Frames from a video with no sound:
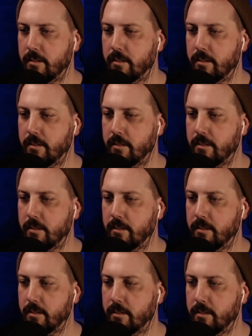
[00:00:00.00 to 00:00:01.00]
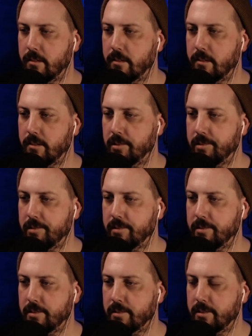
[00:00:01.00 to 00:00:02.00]

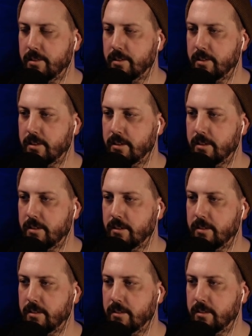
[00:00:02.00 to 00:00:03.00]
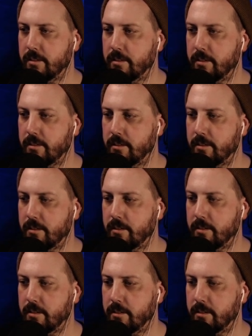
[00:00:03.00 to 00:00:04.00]

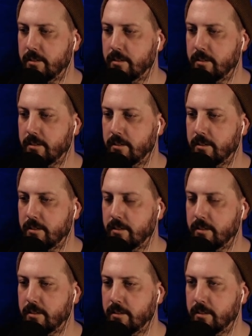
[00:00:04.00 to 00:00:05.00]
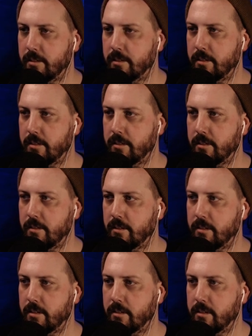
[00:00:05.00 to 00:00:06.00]

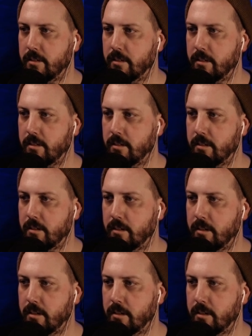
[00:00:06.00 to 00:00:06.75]
No words are spoken by the person on screen.